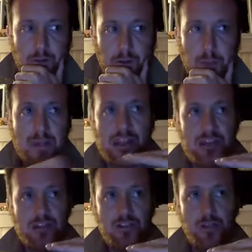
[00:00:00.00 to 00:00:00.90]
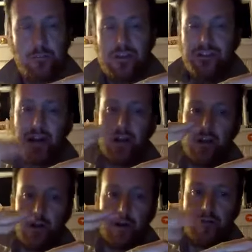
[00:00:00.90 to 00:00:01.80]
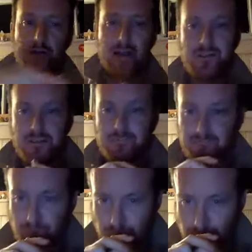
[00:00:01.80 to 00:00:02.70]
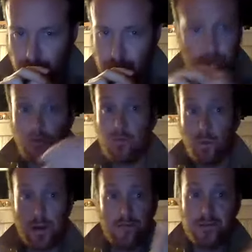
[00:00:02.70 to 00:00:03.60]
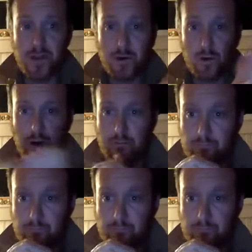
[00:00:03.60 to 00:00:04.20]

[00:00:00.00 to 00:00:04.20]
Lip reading: opinions should be secondary to facts, whatever side we're on.